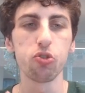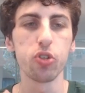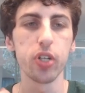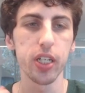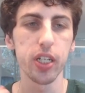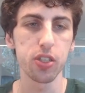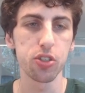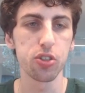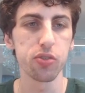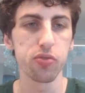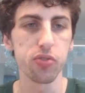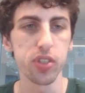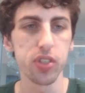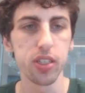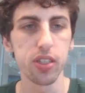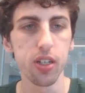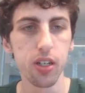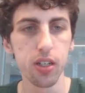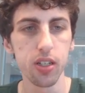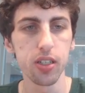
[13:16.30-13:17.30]
you an extra free
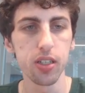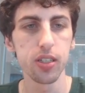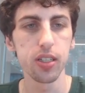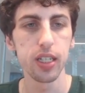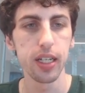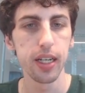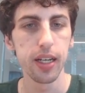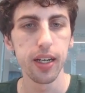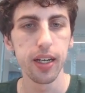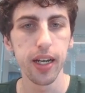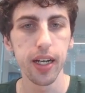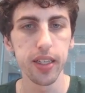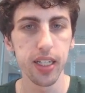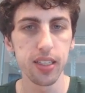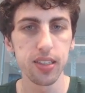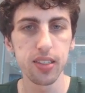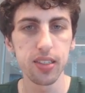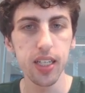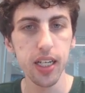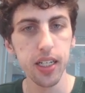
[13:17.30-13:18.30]
card. And
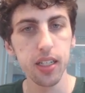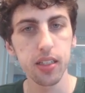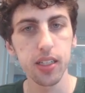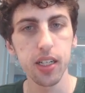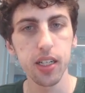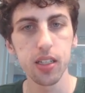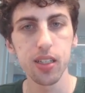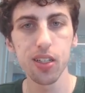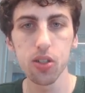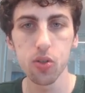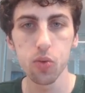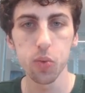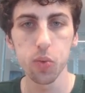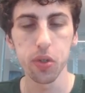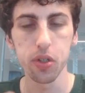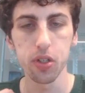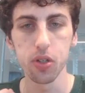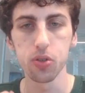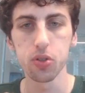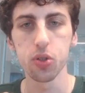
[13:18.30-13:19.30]
that second yellow
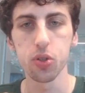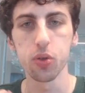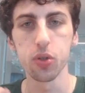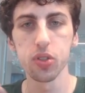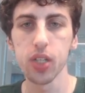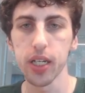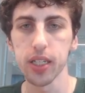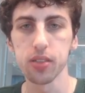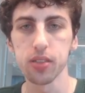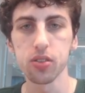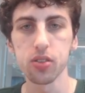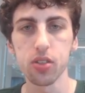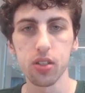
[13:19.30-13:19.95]
will go towards Iron